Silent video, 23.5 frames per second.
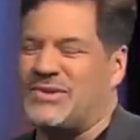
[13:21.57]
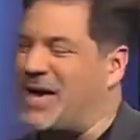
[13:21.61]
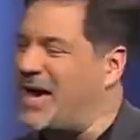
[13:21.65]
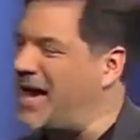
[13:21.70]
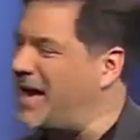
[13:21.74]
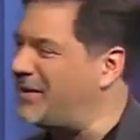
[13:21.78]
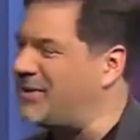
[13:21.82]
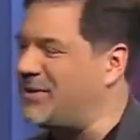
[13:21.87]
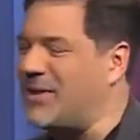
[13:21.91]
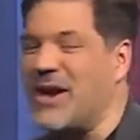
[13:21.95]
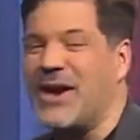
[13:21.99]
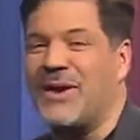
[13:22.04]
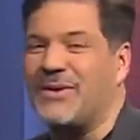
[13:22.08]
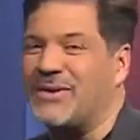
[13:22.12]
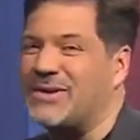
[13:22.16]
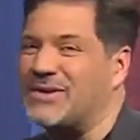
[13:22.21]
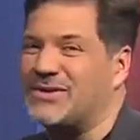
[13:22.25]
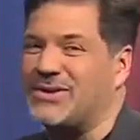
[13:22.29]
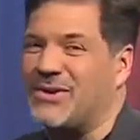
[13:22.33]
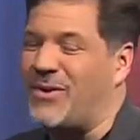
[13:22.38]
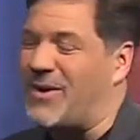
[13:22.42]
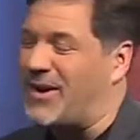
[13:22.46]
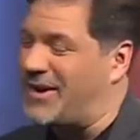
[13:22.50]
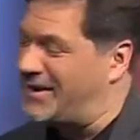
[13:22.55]
that there
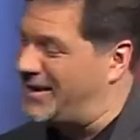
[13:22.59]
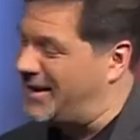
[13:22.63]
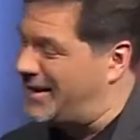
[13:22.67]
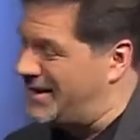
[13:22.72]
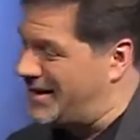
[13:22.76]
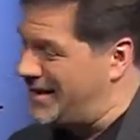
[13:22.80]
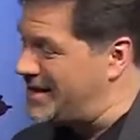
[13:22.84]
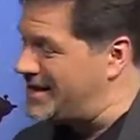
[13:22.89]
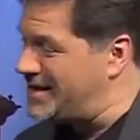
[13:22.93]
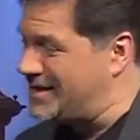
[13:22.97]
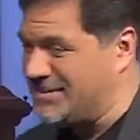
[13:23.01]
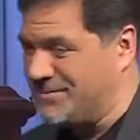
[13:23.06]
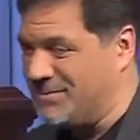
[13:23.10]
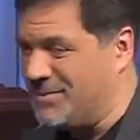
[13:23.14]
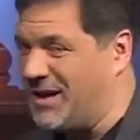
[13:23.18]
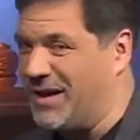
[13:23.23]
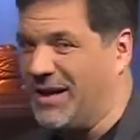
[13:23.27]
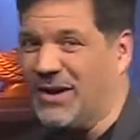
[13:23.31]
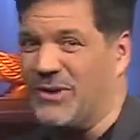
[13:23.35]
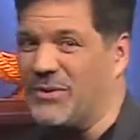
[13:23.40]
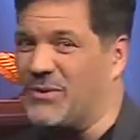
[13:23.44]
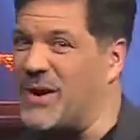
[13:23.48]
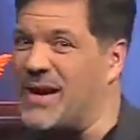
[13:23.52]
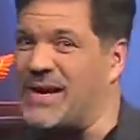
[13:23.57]
is going to need to be
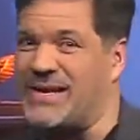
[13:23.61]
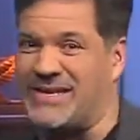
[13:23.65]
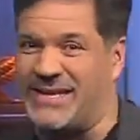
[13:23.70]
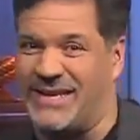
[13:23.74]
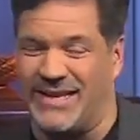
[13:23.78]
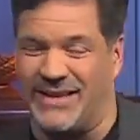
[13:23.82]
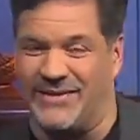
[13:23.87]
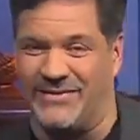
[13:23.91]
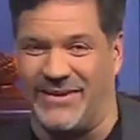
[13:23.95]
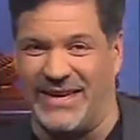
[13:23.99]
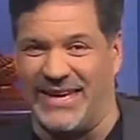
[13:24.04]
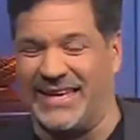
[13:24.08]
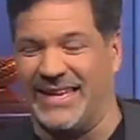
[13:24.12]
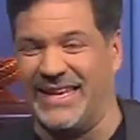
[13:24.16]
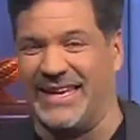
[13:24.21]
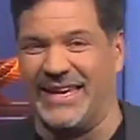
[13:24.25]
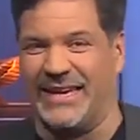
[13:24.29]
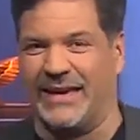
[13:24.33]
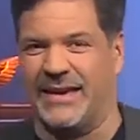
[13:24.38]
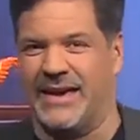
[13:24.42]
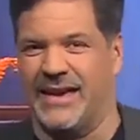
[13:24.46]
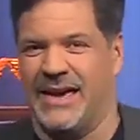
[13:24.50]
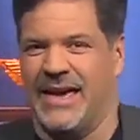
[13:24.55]
a great deal of healing.